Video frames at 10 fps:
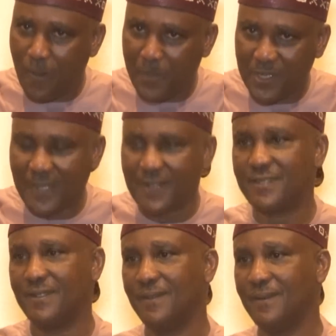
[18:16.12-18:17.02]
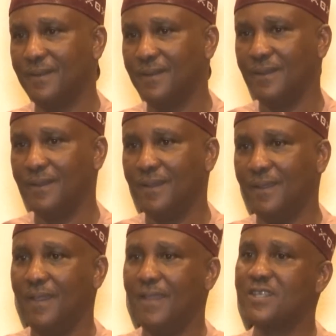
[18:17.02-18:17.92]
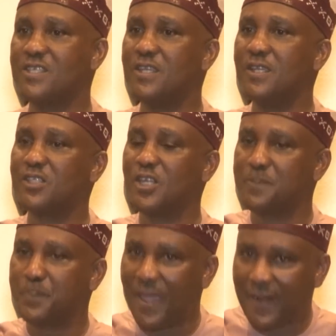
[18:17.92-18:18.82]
Tajudeen Abbas was a